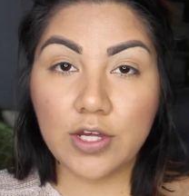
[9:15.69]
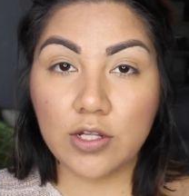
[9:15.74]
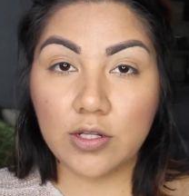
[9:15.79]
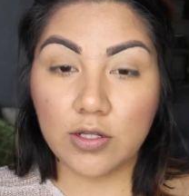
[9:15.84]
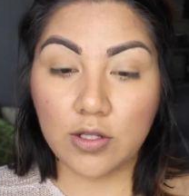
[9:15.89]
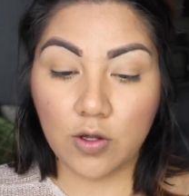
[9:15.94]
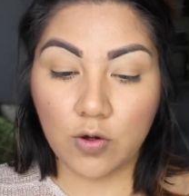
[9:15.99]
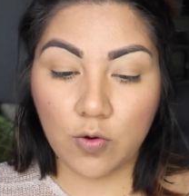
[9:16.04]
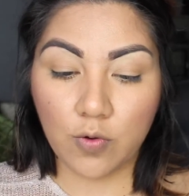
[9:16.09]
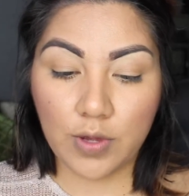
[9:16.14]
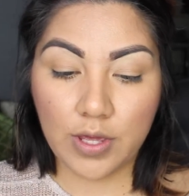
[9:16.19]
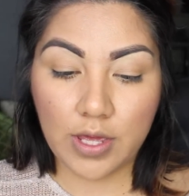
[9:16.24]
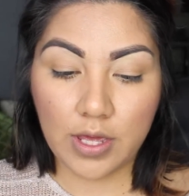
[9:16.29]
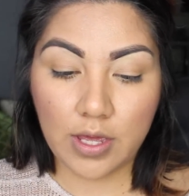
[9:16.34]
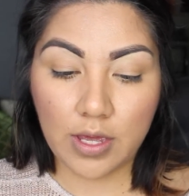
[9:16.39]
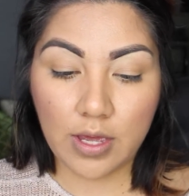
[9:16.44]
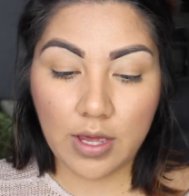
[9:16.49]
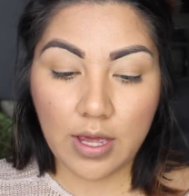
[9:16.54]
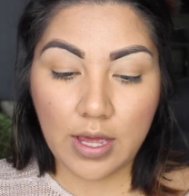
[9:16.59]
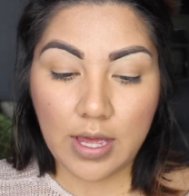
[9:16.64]

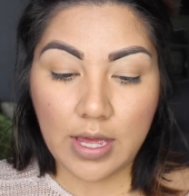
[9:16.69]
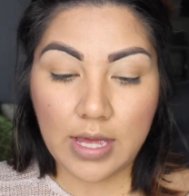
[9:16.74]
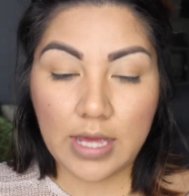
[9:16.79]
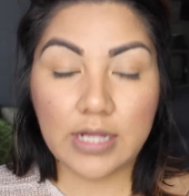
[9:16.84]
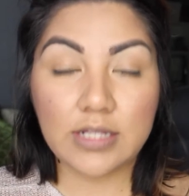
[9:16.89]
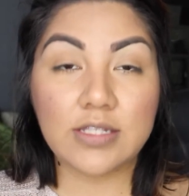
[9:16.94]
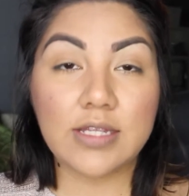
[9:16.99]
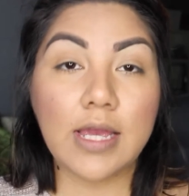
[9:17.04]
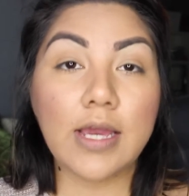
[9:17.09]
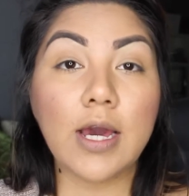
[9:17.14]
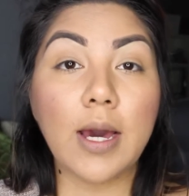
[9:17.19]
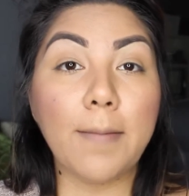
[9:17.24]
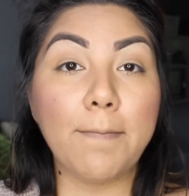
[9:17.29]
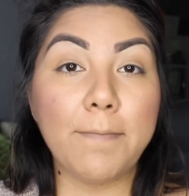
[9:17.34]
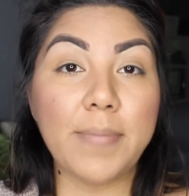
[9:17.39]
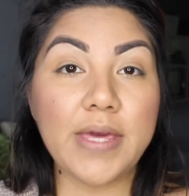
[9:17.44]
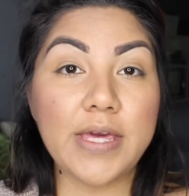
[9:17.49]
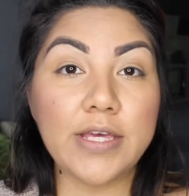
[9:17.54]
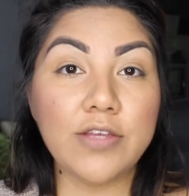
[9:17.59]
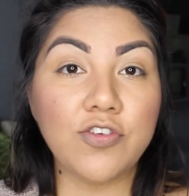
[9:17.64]
glowy. It's like a
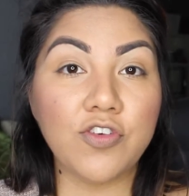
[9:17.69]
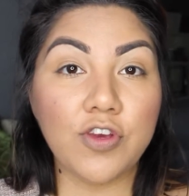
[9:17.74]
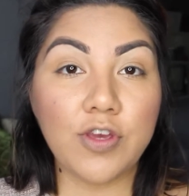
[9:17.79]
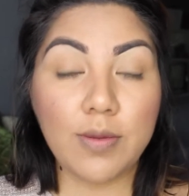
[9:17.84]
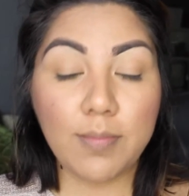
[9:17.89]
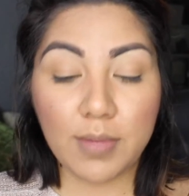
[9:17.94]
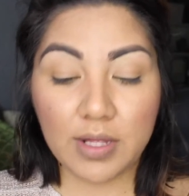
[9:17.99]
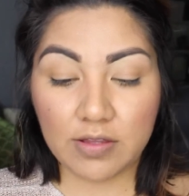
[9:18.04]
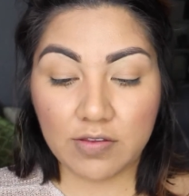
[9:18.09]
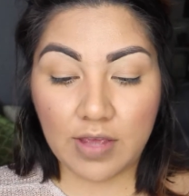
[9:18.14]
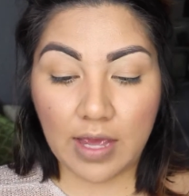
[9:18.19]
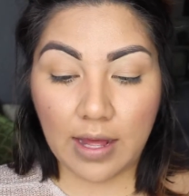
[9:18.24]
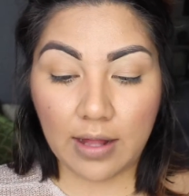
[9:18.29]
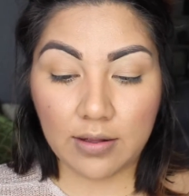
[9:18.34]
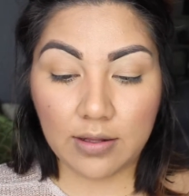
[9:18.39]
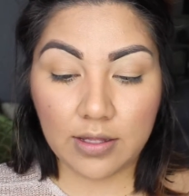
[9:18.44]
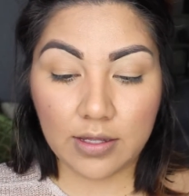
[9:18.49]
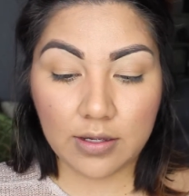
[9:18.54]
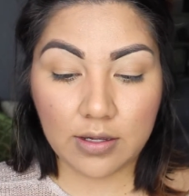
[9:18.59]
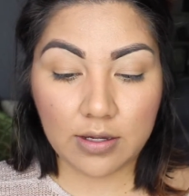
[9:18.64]
peachy
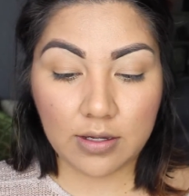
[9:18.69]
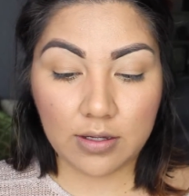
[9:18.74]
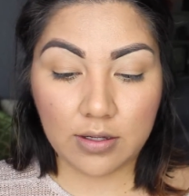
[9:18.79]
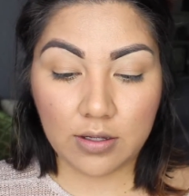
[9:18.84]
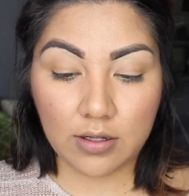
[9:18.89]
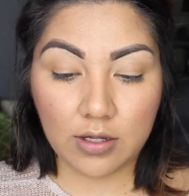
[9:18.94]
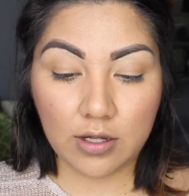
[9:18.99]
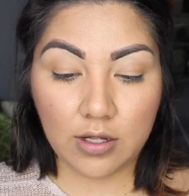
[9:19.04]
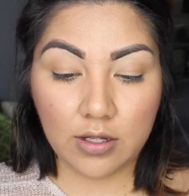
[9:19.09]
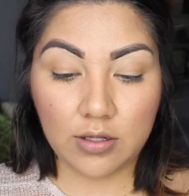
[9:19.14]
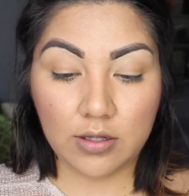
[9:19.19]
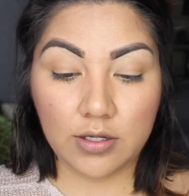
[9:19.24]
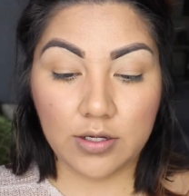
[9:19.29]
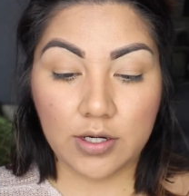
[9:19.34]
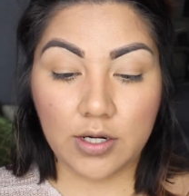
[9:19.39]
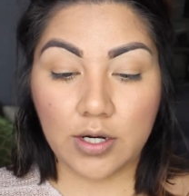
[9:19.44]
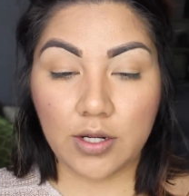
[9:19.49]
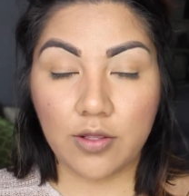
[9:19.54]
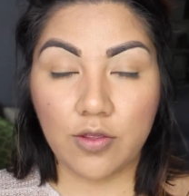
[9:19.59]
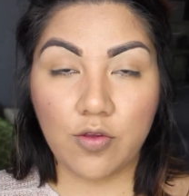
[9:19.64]
metallic
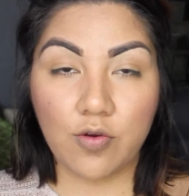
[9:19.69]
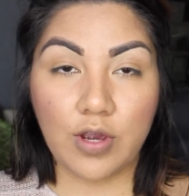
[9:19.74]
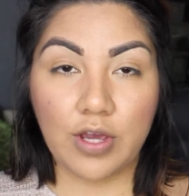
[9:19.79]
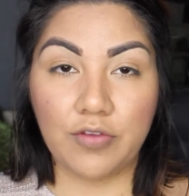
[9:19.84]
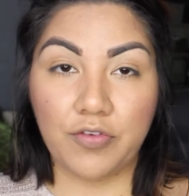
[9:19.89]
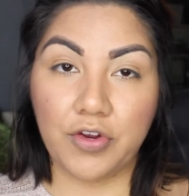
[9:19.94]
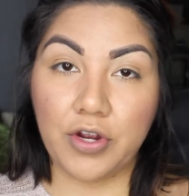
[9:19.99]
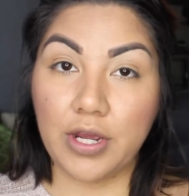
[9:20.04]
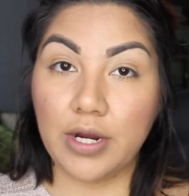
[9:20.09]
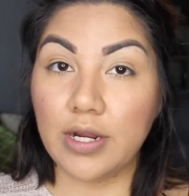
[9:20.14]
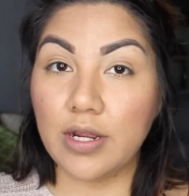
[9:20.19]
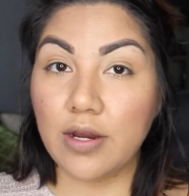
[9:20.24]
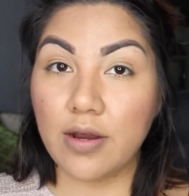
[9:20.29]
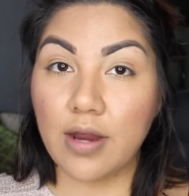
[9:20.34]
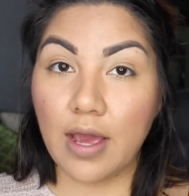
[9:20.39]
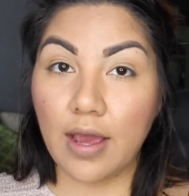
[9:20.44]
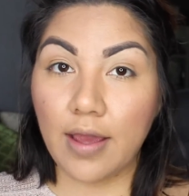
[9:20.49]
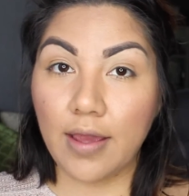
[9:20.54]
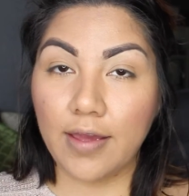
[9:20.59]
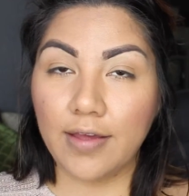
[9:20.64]
color. You guys are going to
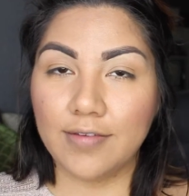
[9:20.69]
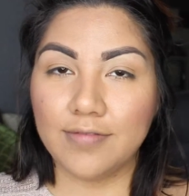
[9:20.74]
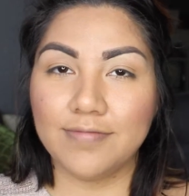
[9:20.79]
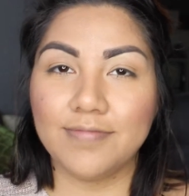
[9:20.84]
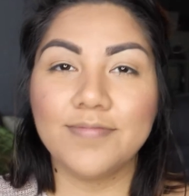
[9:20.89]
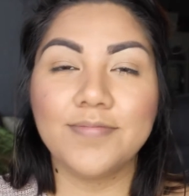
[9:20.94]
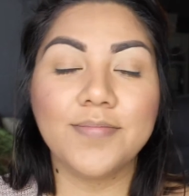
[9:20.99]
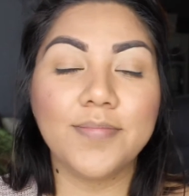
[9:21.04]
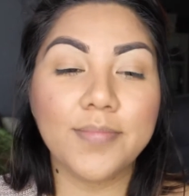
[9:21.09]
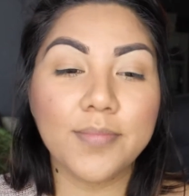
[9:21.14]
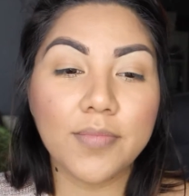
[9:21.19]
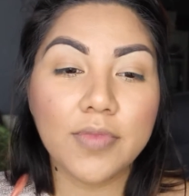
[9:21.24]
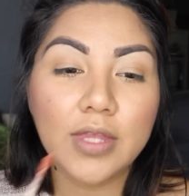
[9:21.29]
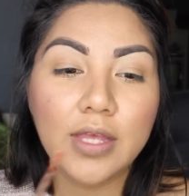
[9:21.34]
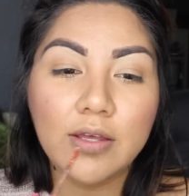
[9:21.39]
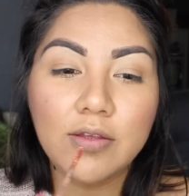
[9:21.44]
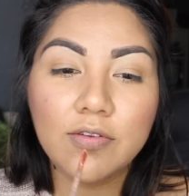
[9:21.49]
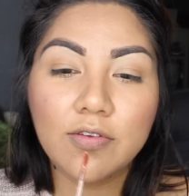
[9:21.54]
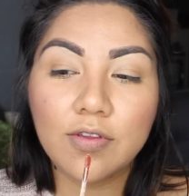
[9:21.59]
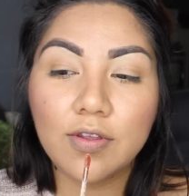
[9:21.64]
die.
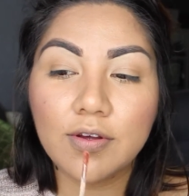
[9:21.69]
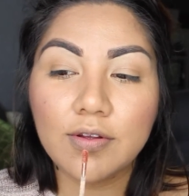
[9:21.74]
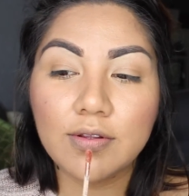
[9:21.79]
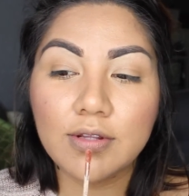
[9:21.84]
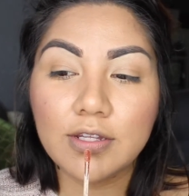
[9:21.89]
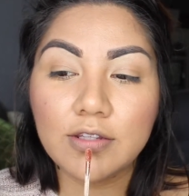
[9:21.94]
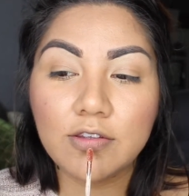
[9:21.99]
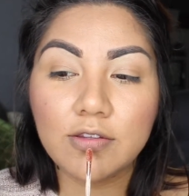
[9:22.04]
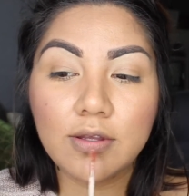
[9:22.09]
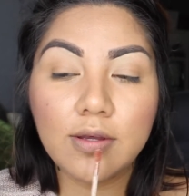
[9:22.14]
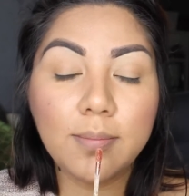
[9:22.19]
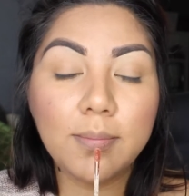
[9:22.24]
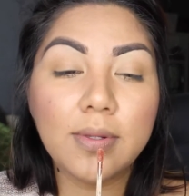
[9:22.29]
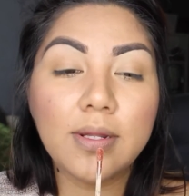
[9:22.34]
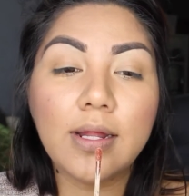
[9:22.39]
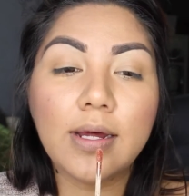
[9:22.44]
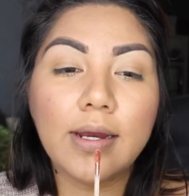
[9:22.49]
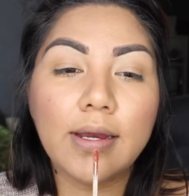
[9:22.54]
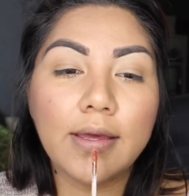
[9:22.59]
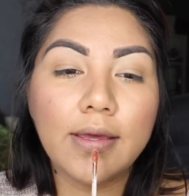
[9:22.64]
So let's
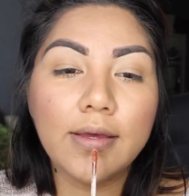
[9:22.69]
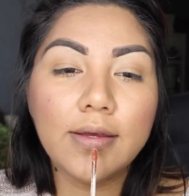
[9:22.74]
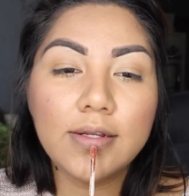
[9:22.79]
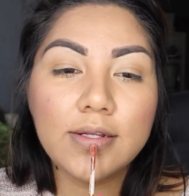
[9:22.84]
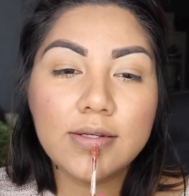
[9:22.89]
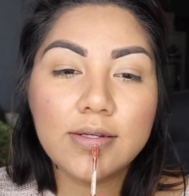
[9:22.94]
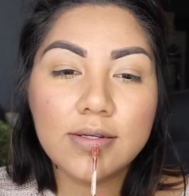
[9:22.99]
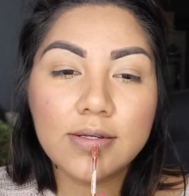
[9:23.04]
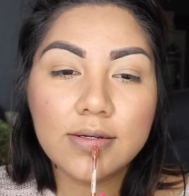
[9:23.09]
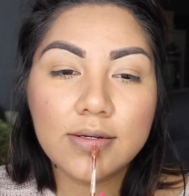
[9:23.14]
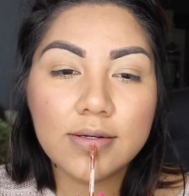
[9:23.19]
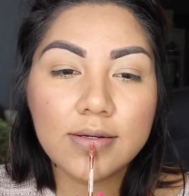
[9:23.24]
apply it.